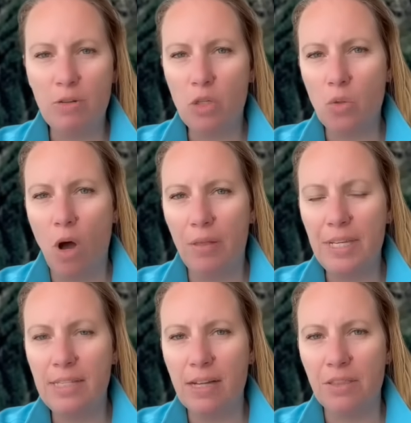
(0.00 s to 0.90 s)
to all
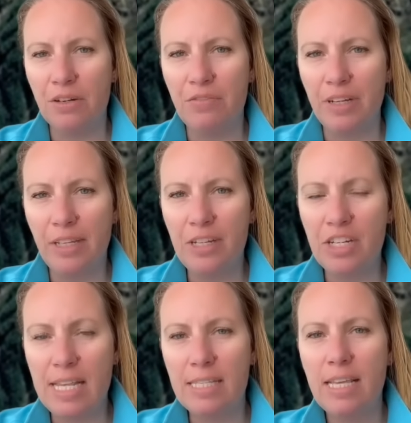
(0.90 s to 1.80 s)
these other
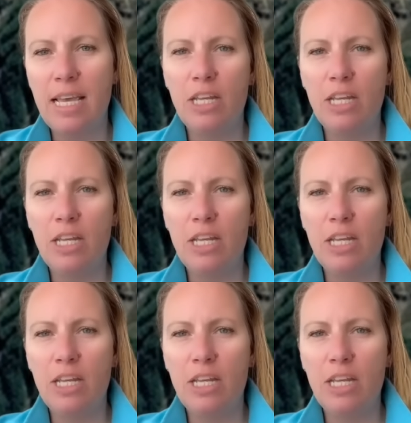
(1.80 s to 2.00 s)
villages